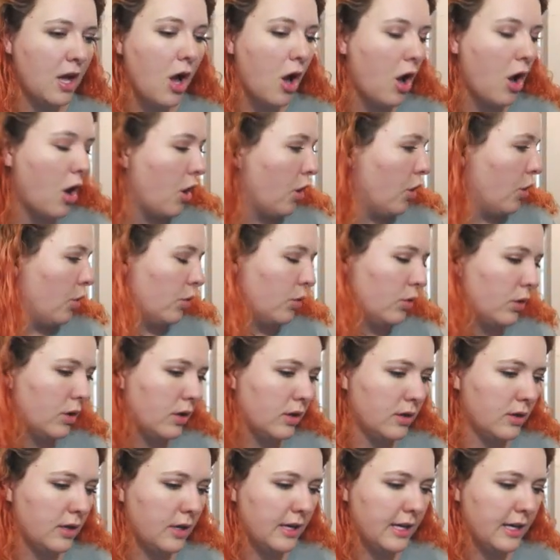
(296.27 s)
Oh,
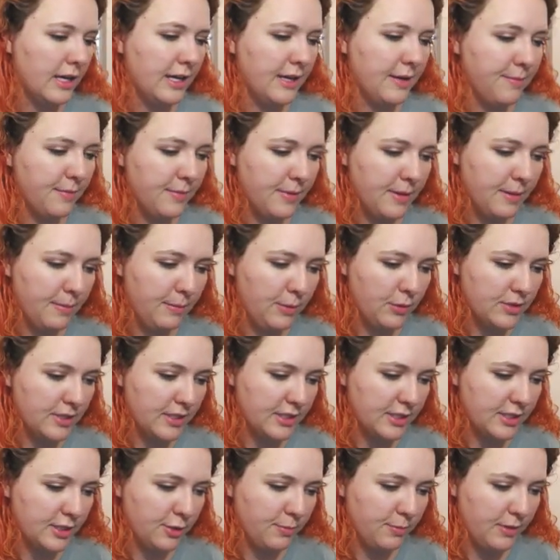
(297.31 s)
the
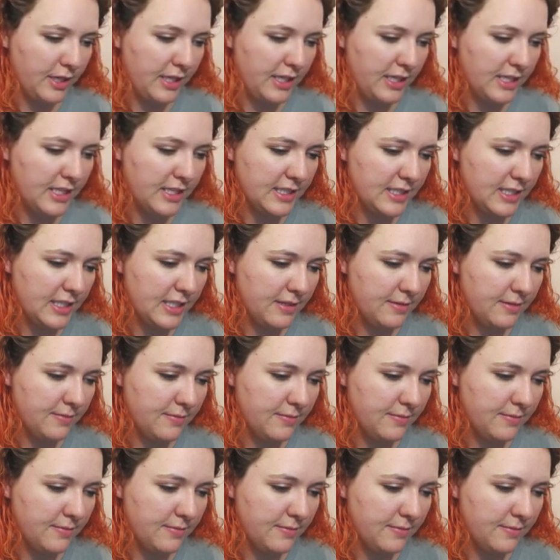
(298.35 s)
music's still playing, isn't it?